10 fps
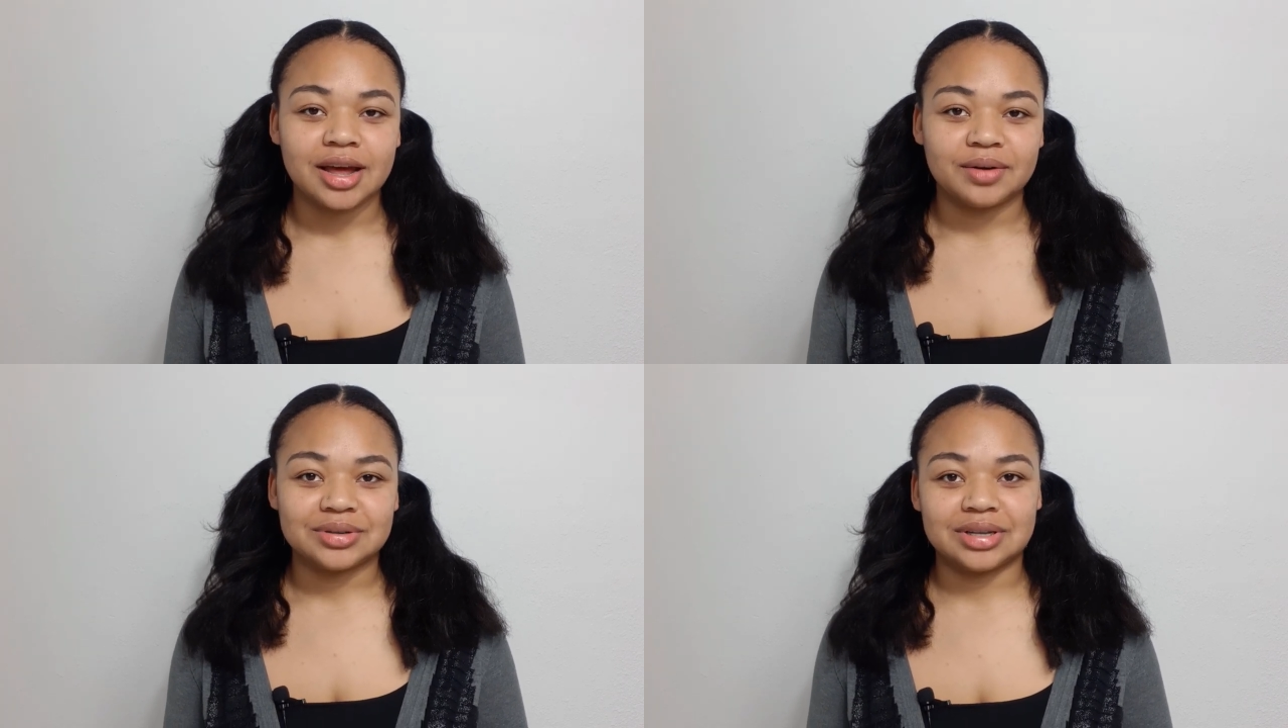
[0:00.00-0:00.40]

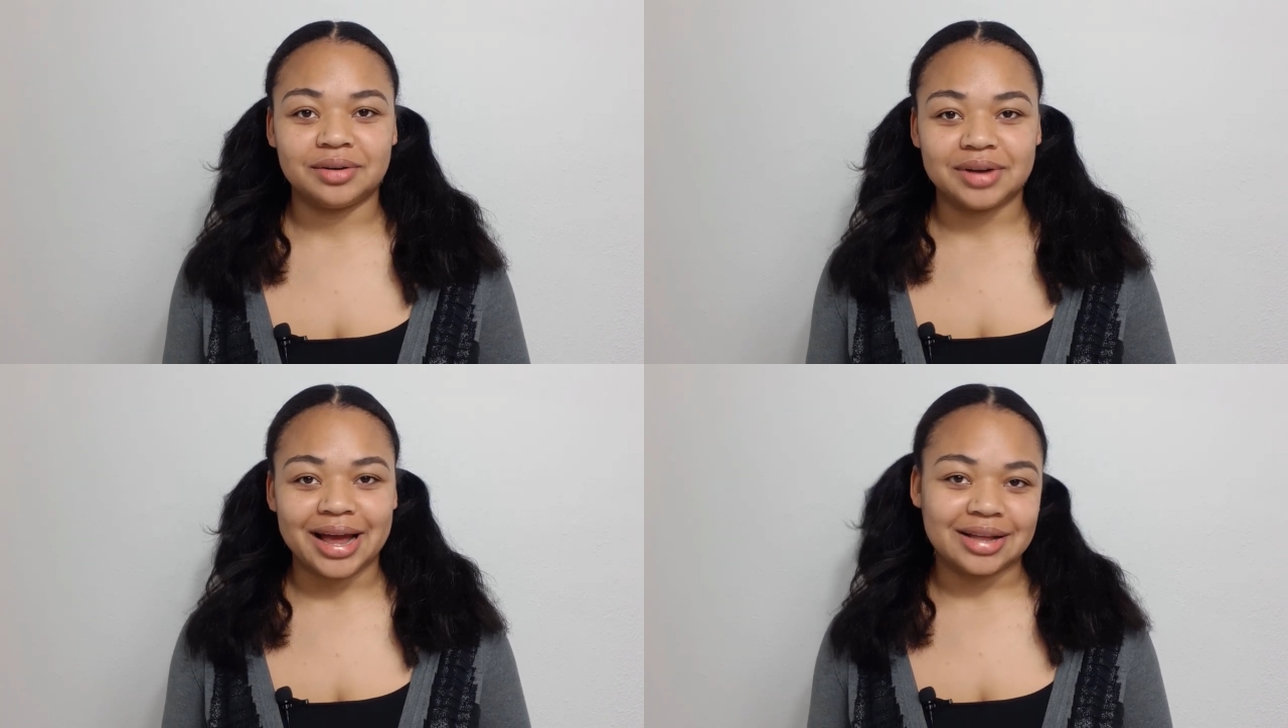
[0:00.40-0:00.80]
was that I
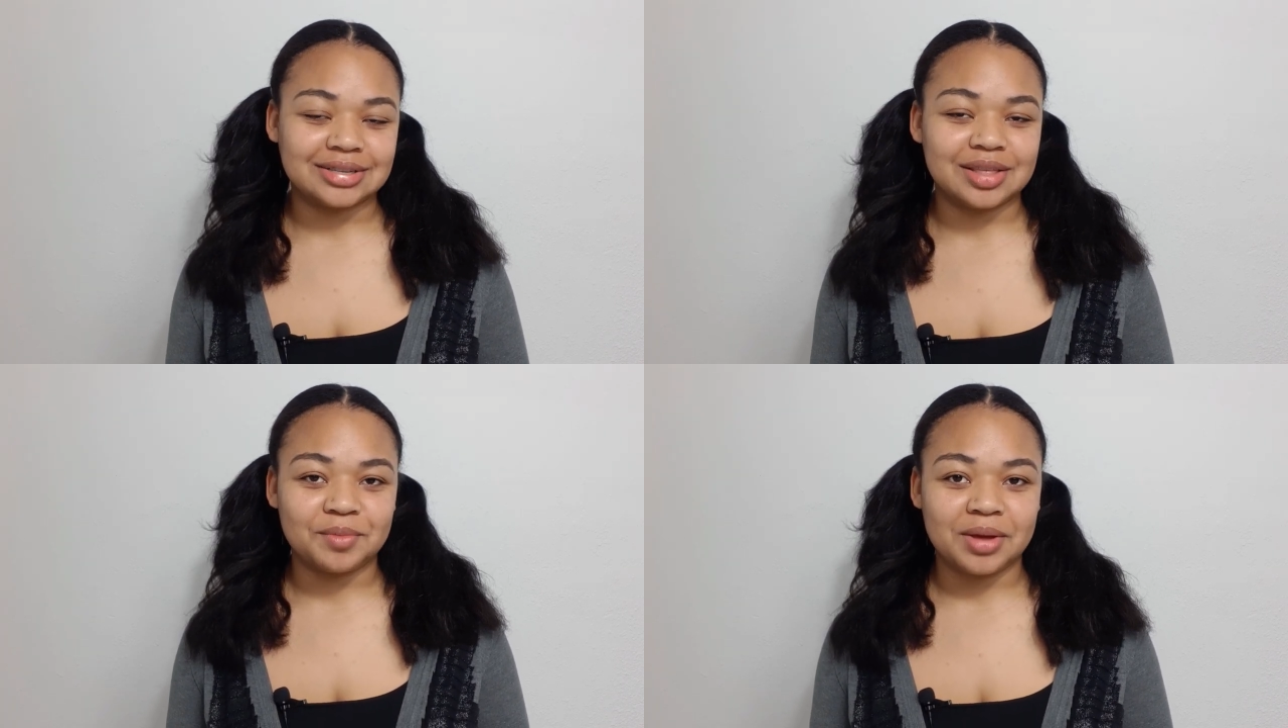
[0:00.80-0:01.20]
would ask
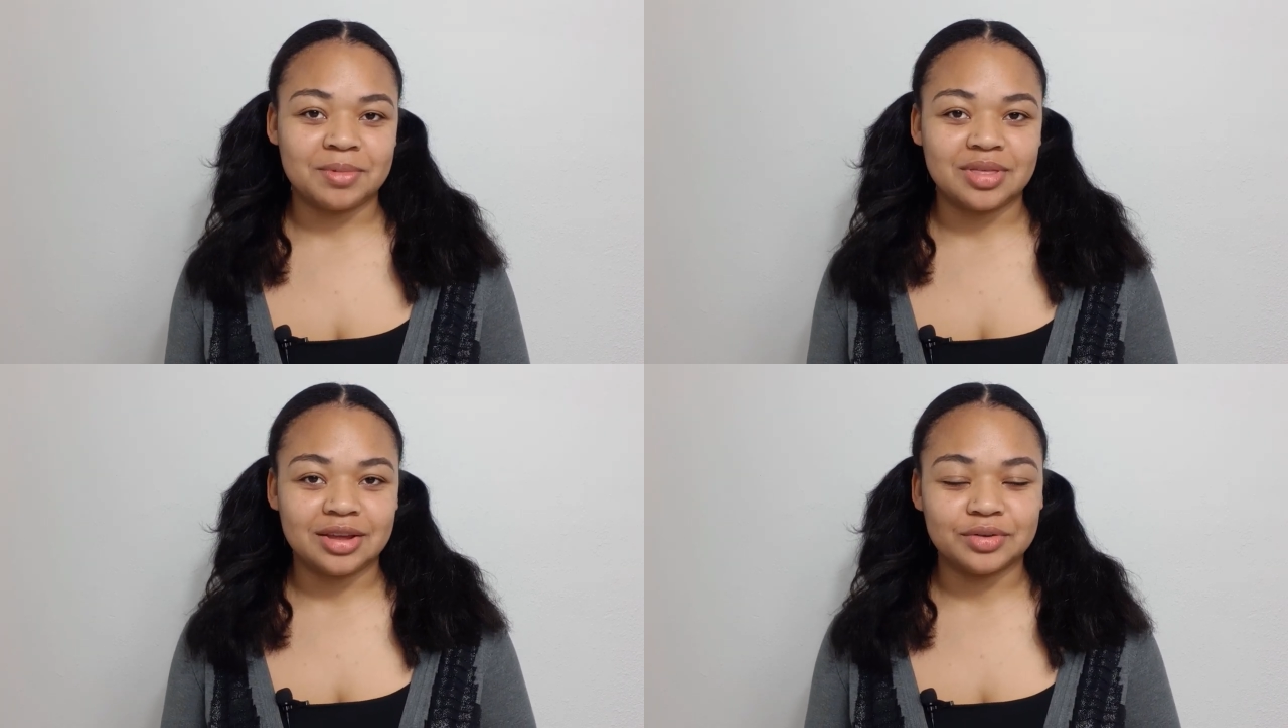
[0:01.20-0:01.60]
that maybe
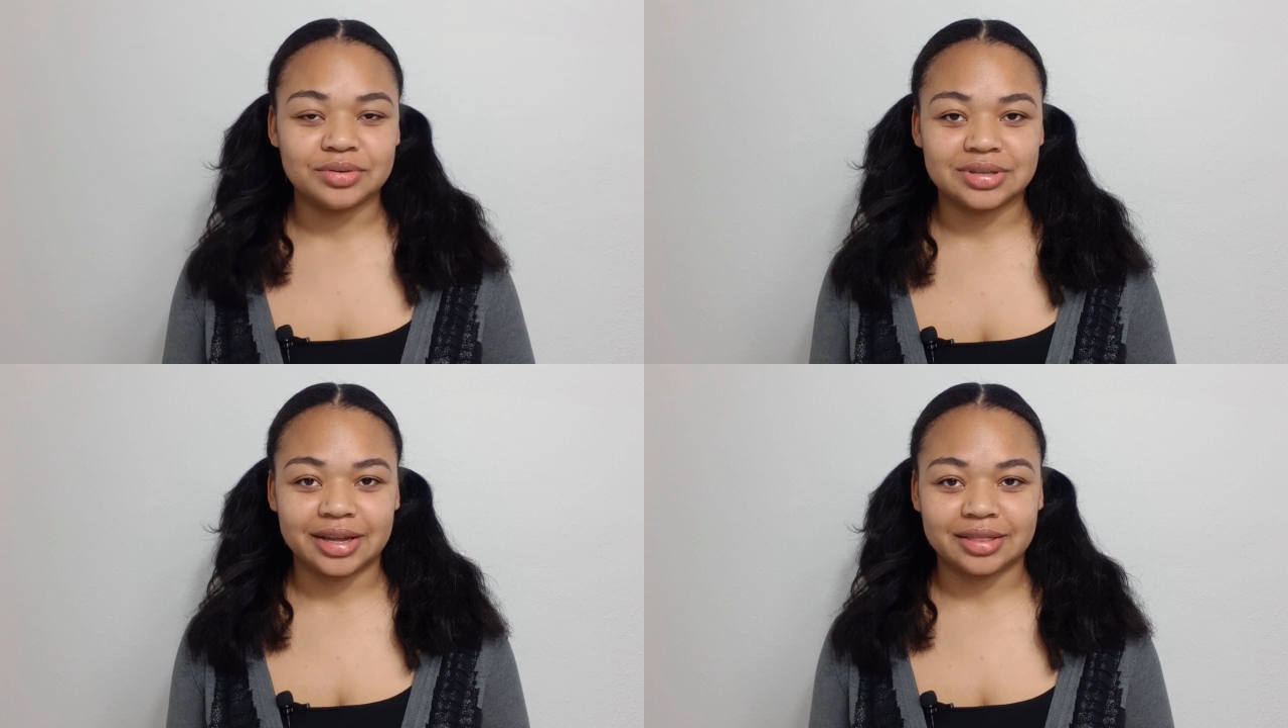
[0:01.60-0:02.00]
they
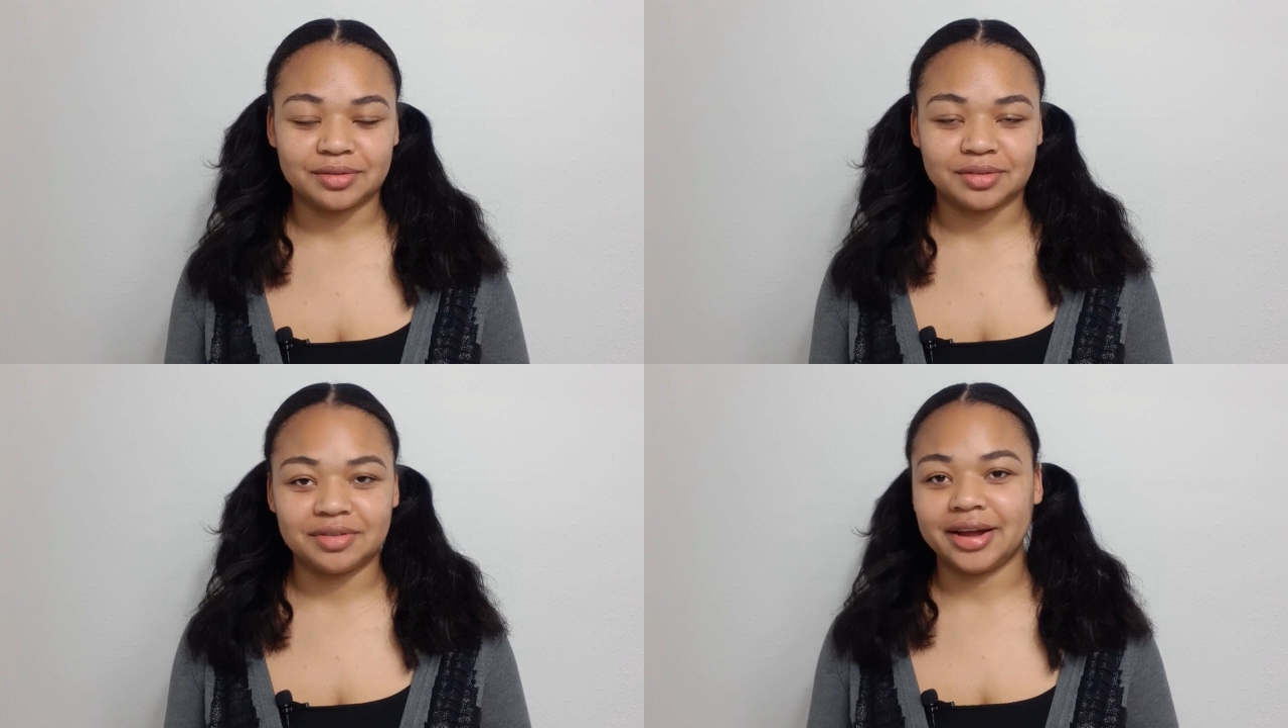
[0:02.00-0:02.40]
use like the
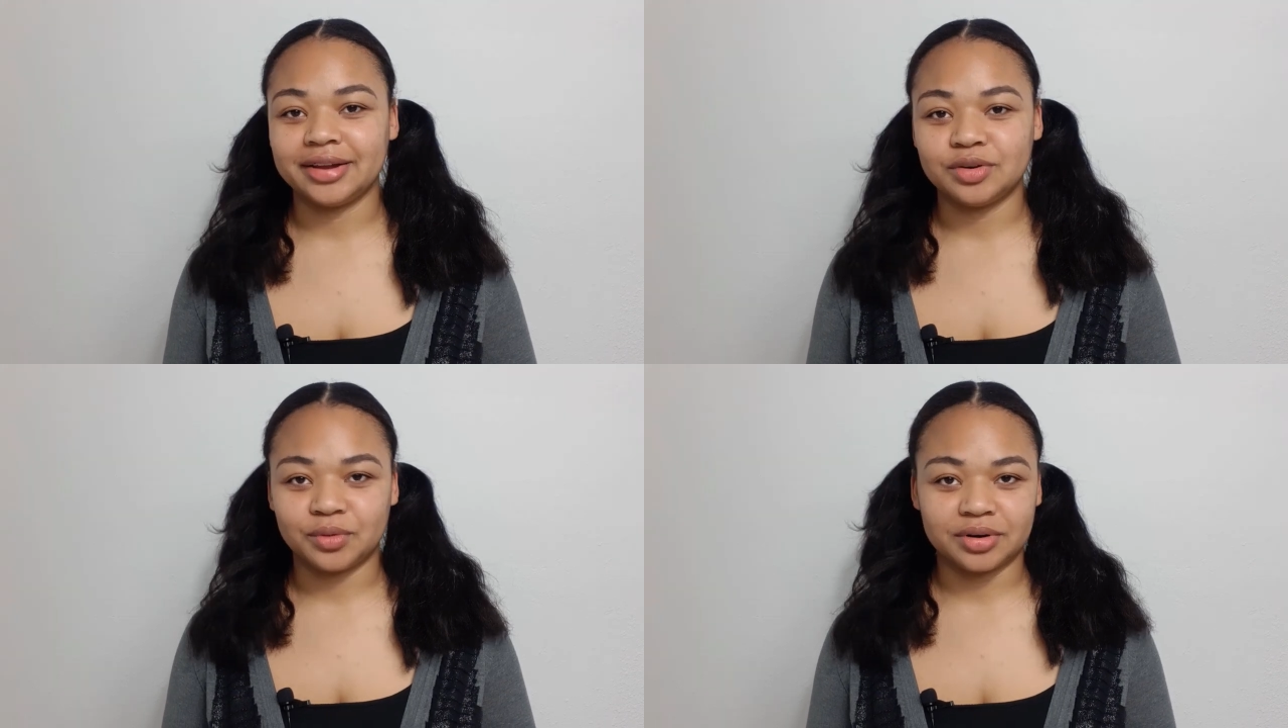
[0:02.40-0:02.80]

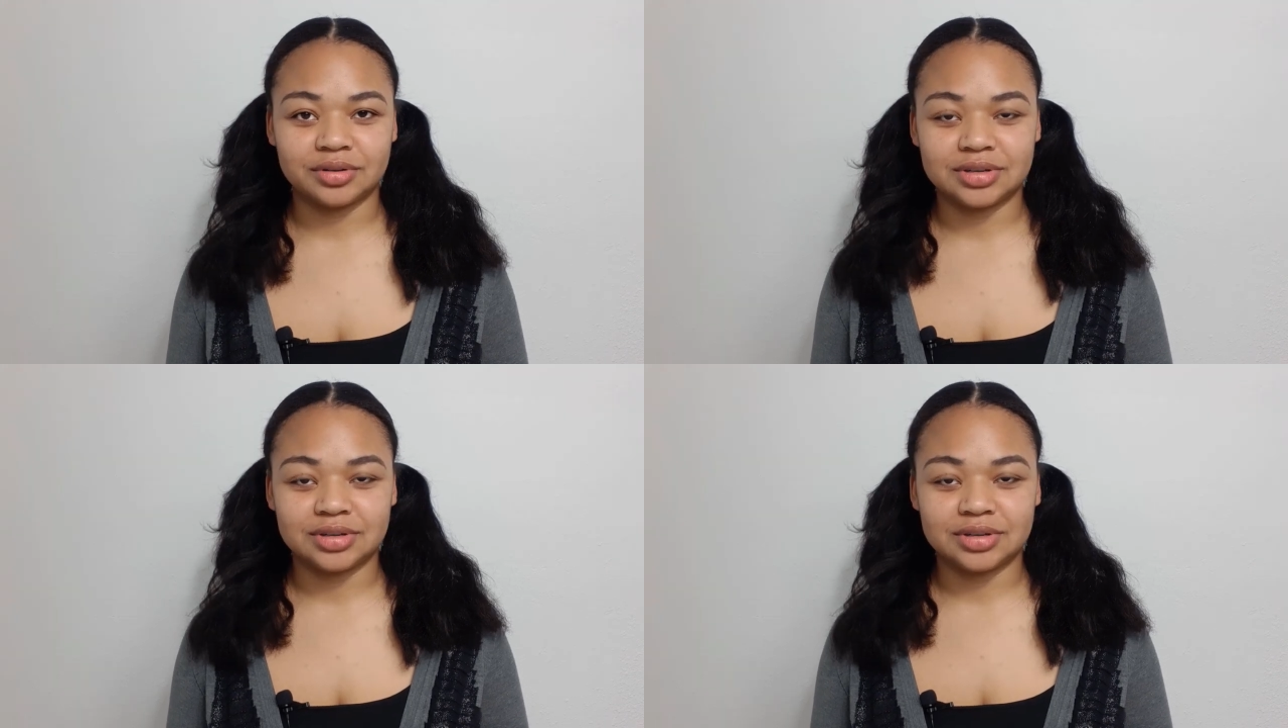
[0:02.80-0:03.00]
refined or